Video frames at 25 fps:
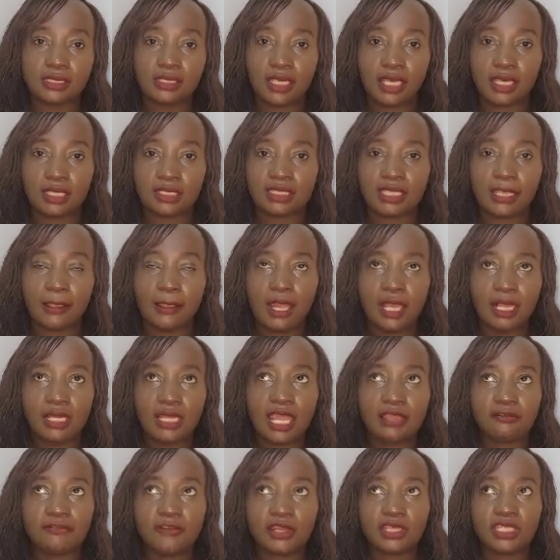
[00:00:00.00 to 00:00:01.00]
Yes,
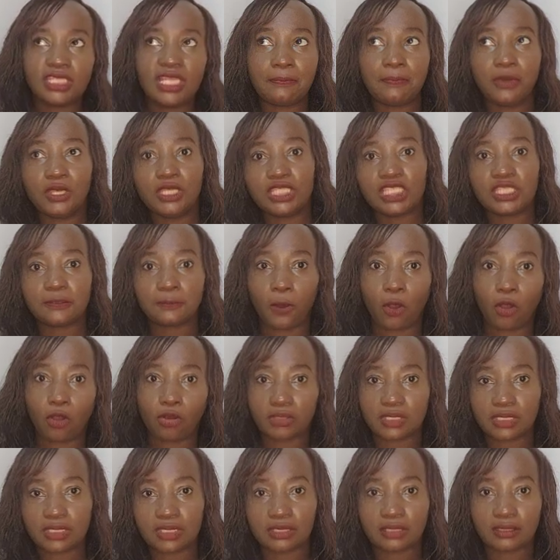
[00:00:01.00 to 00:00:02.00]
like for example in
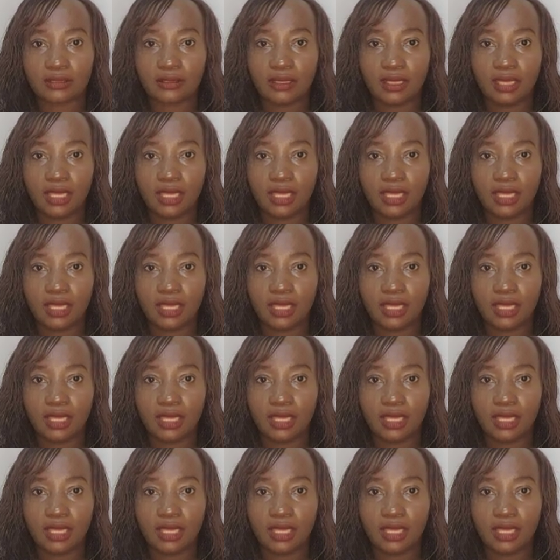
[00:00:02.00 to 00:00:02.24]
sports,